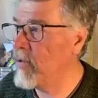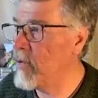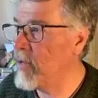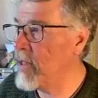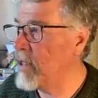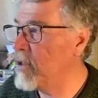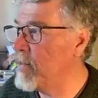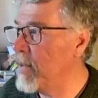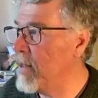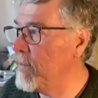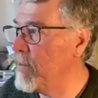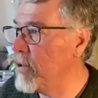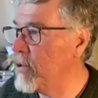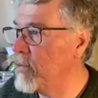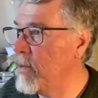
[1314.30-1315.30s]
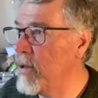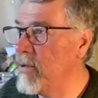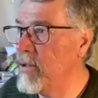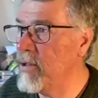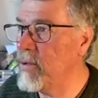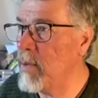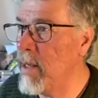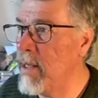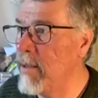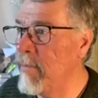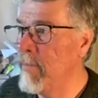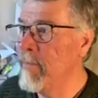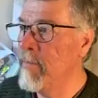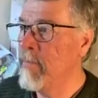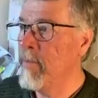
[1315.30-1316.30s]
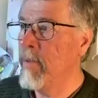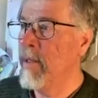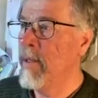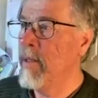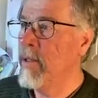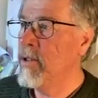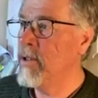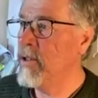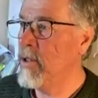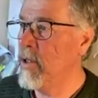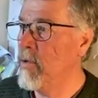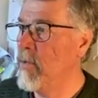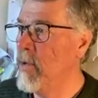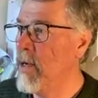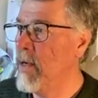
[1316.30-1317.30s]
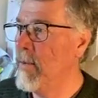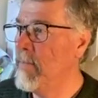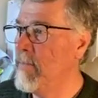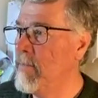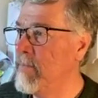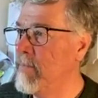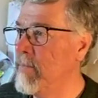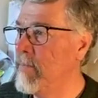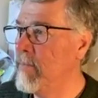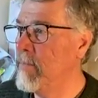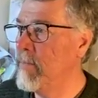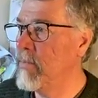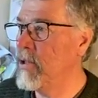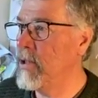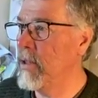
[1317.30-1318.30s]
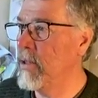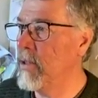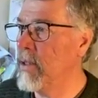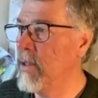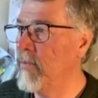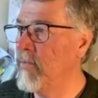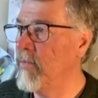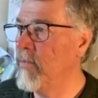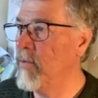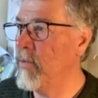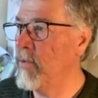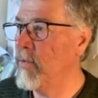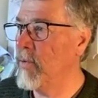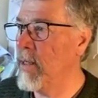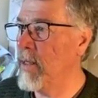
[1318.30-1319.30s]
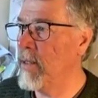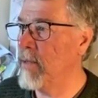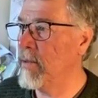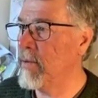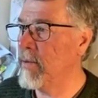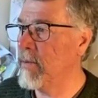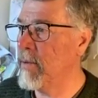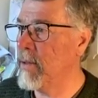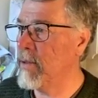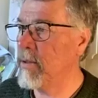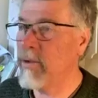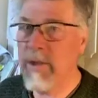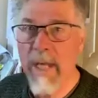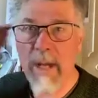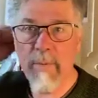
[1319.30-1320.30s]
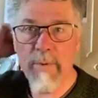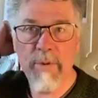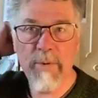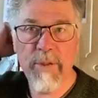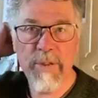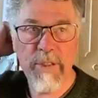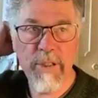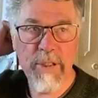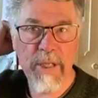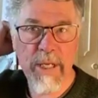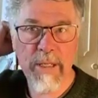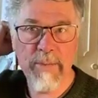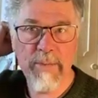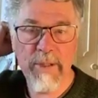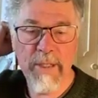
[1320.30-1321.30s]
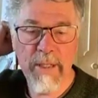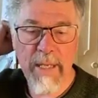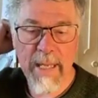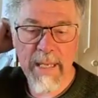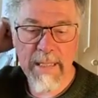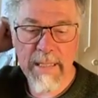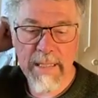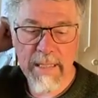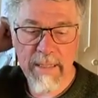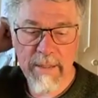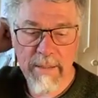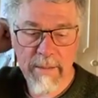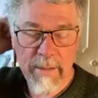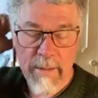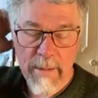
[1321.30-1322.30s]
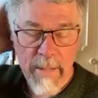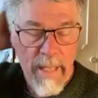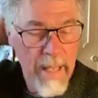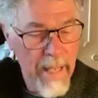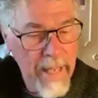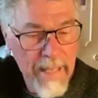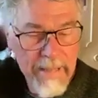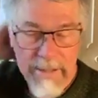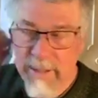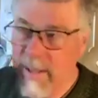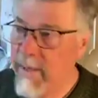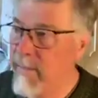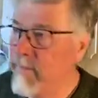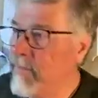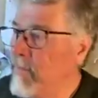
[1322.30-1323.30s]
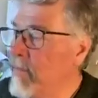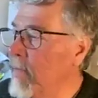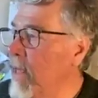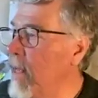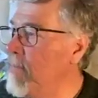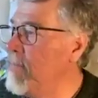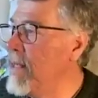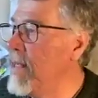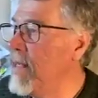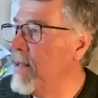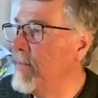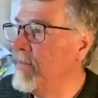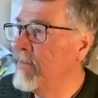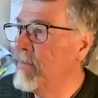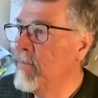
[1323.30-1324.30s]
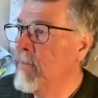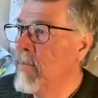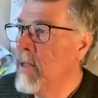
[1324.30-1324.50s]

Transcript: few things being postponed as well. So still looking for a chat with Tristan Jacobson and Ian and Mia,